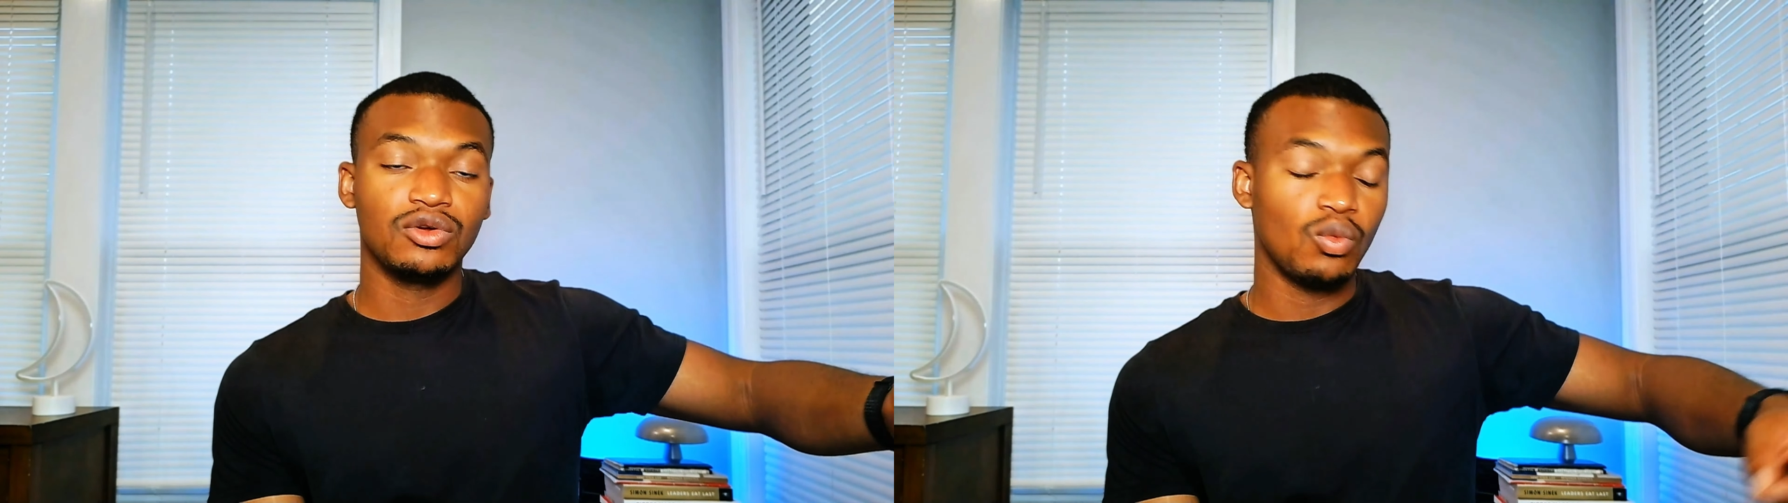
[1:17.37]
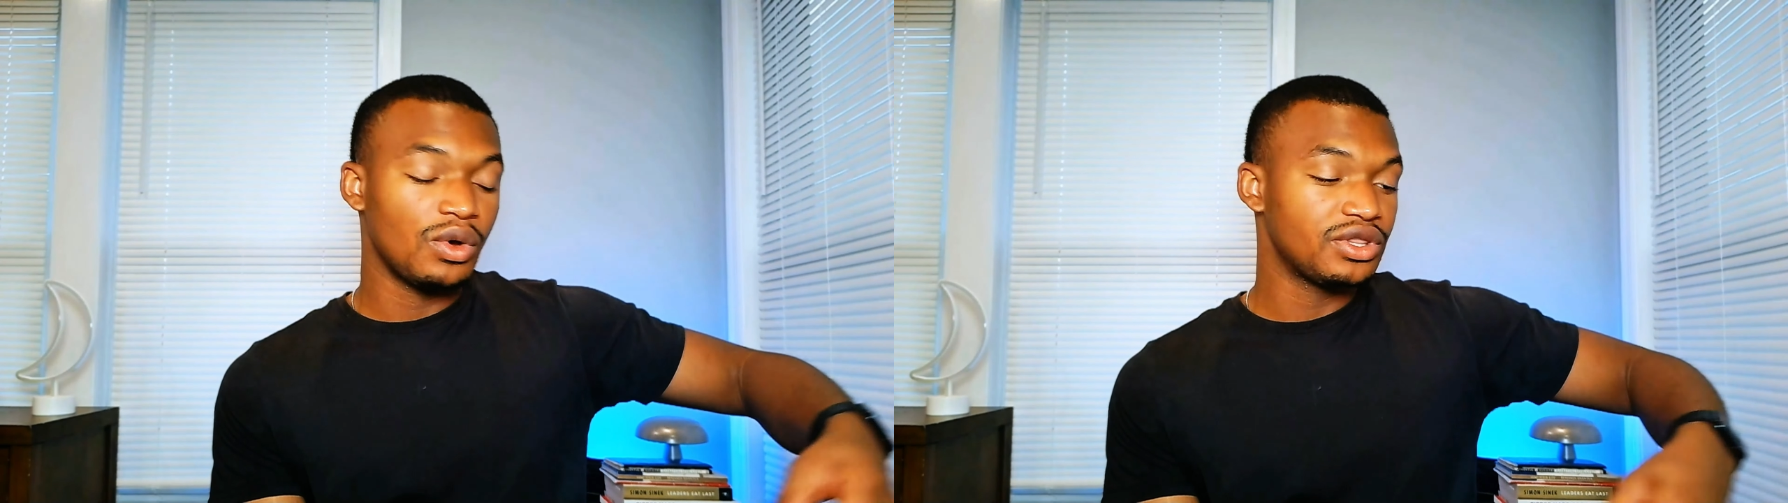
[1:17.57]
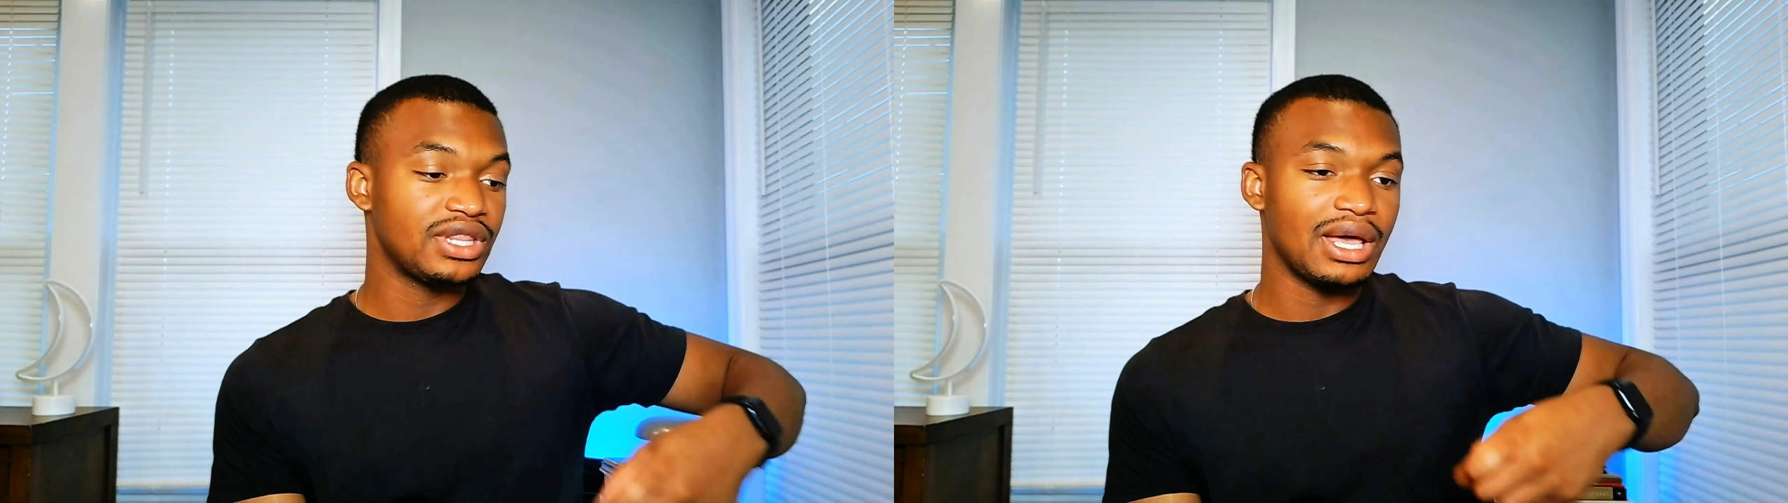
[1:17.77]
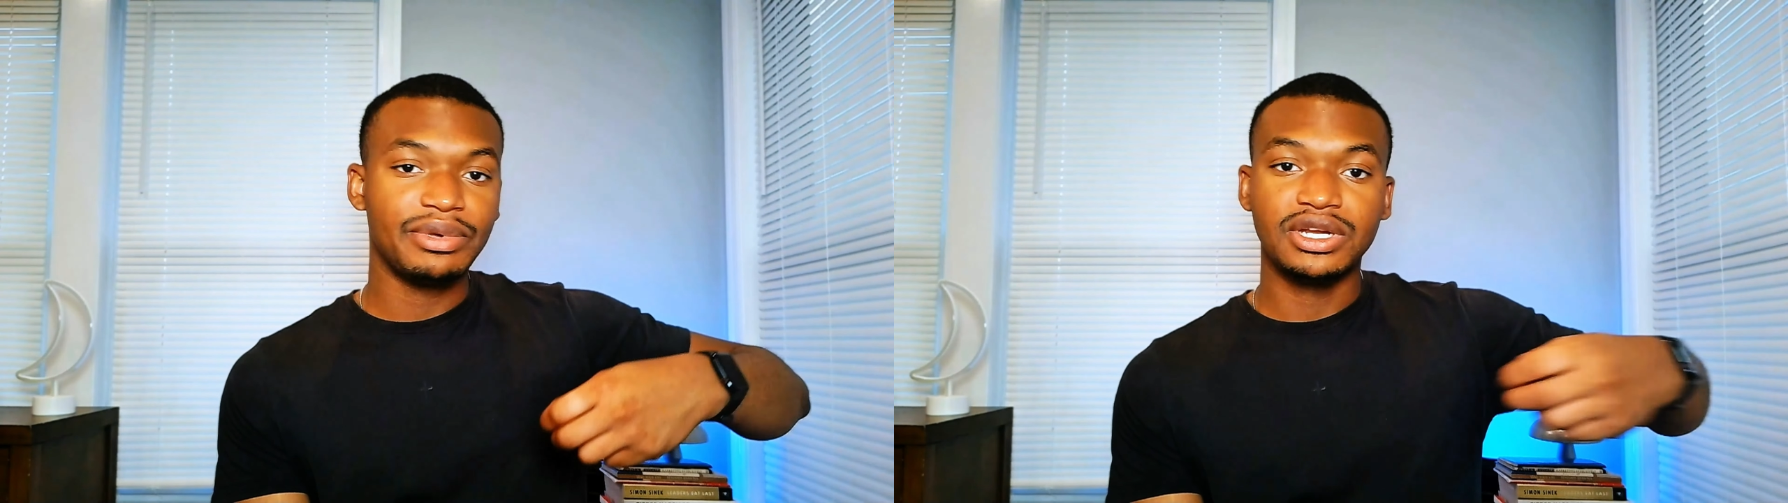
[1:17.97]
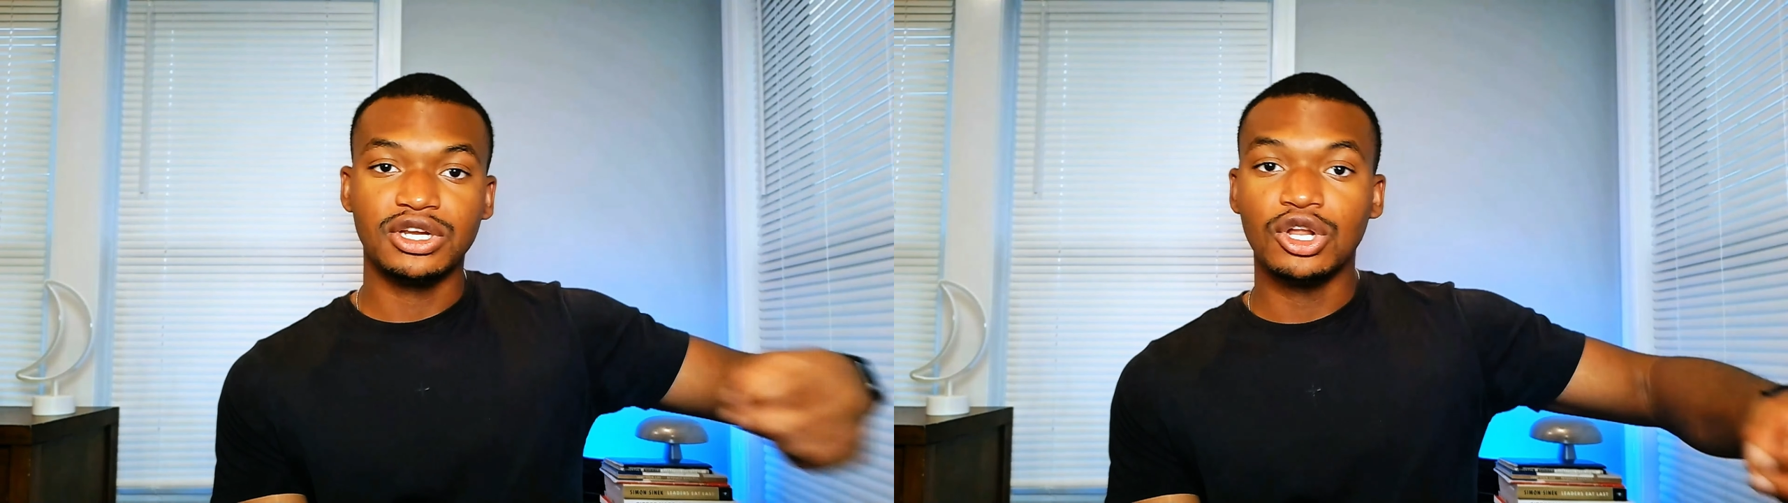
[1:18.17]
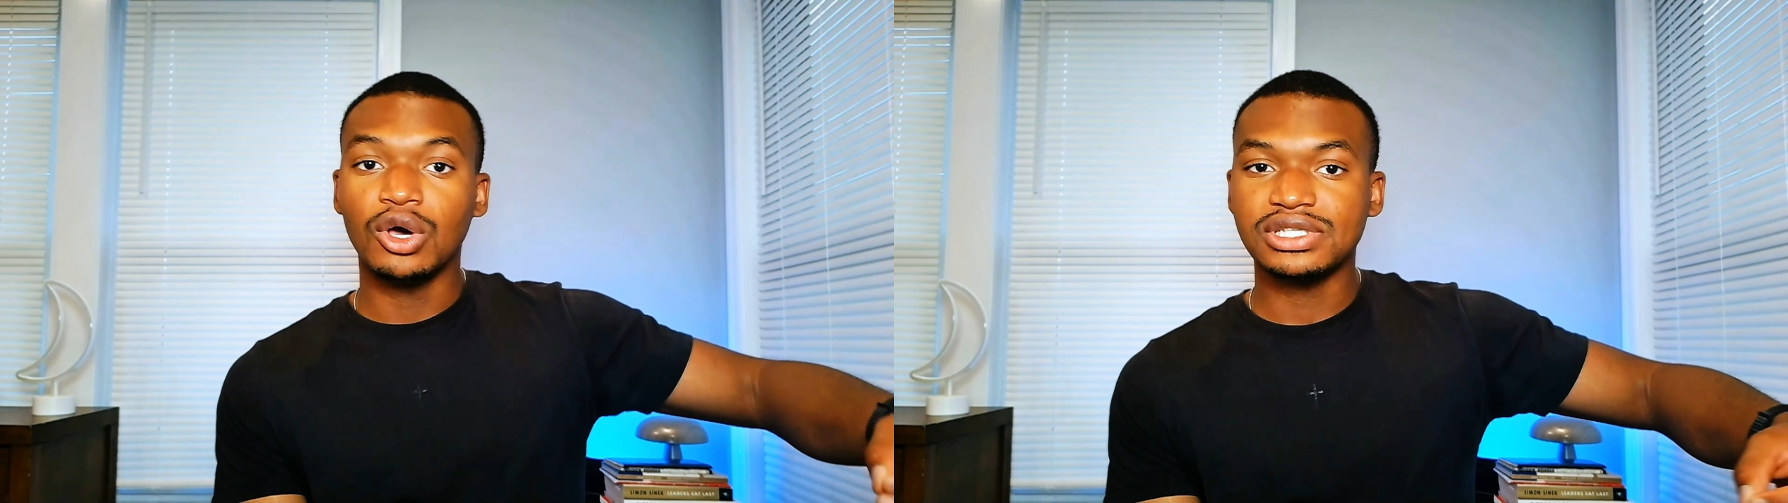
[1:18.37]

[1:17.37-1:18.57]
whether that be in a notes